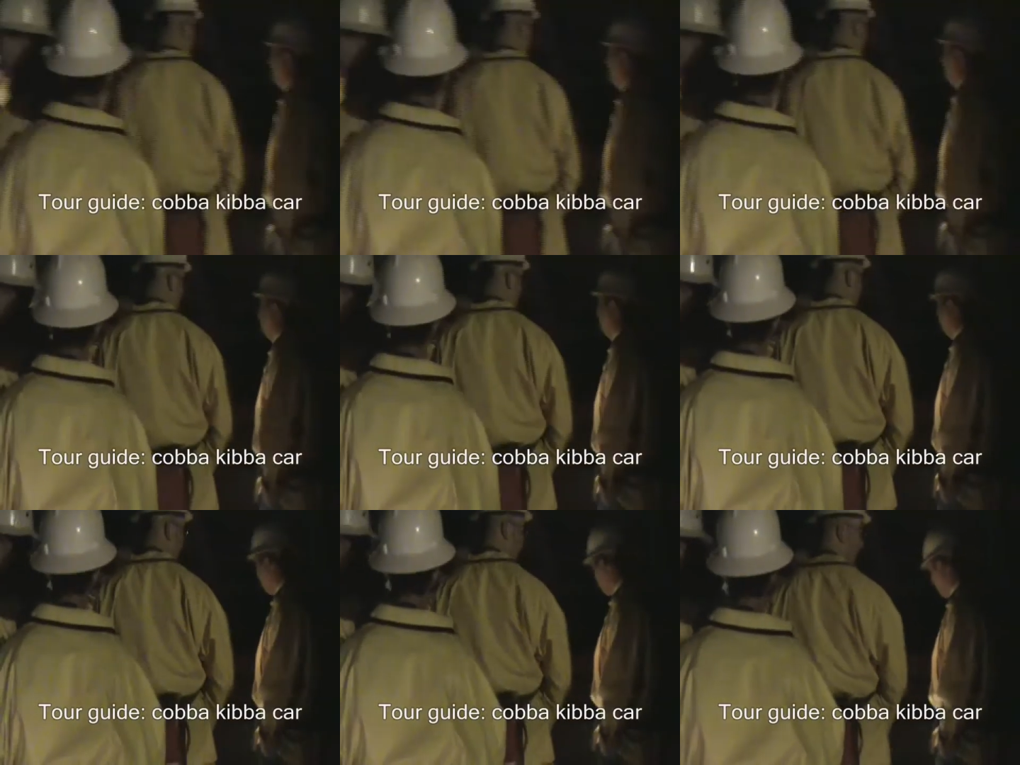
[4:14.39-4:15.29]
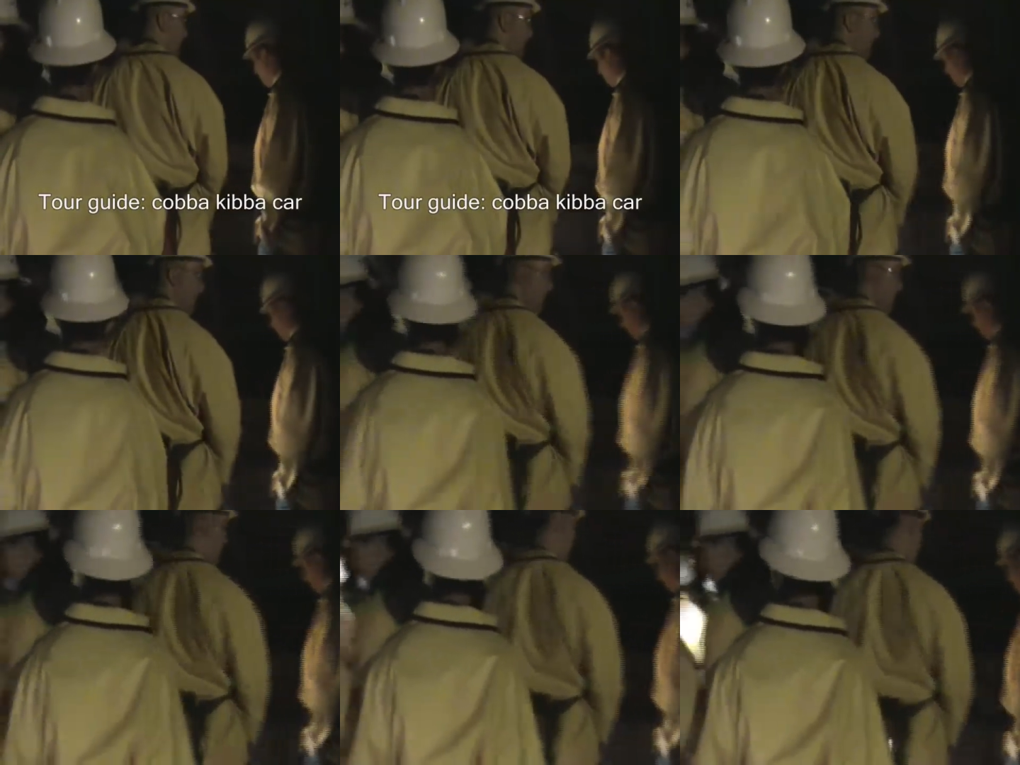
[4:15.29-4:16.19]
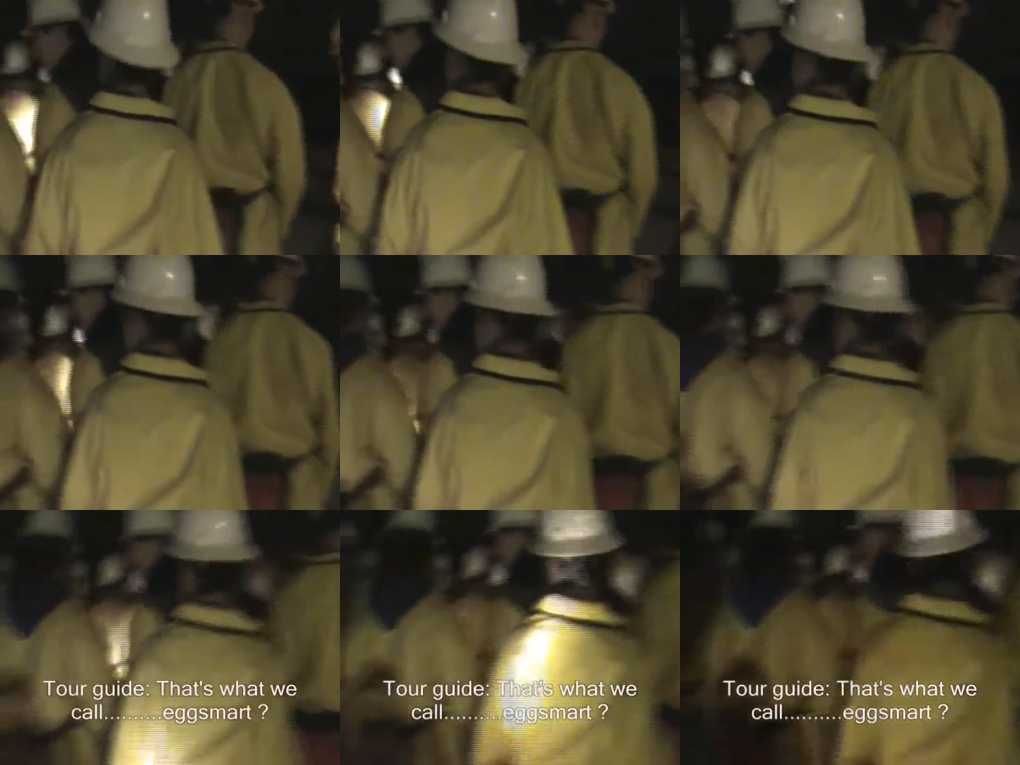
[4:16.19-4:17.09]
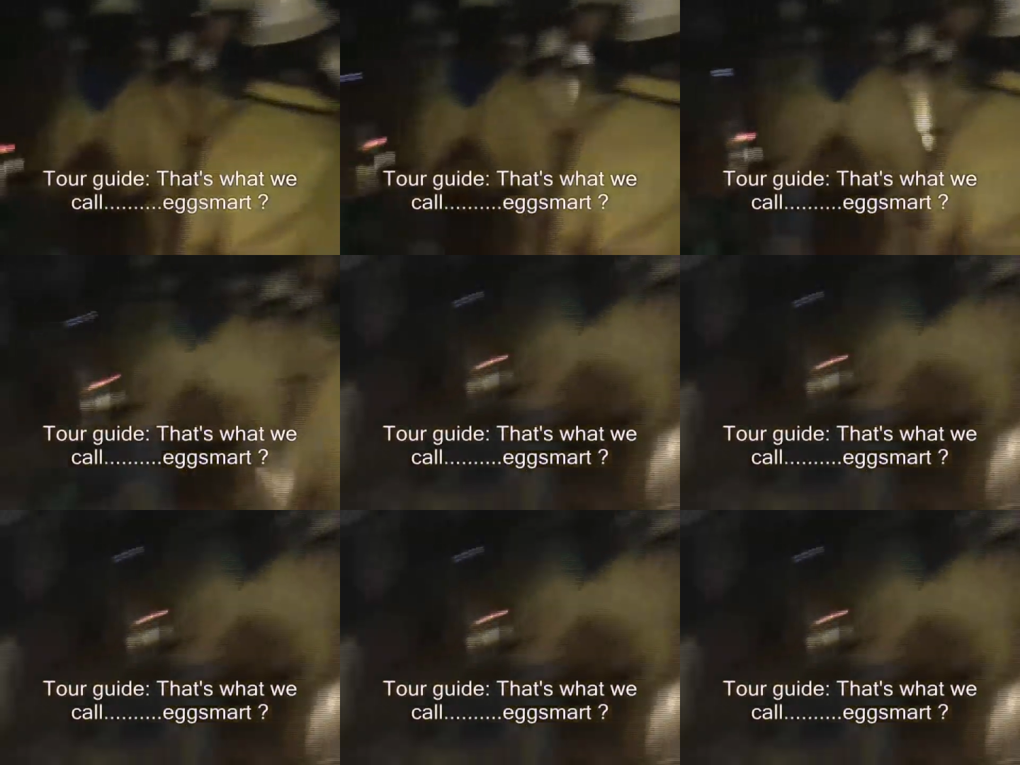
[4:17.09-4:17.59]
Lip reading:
[unreadable: no face in view]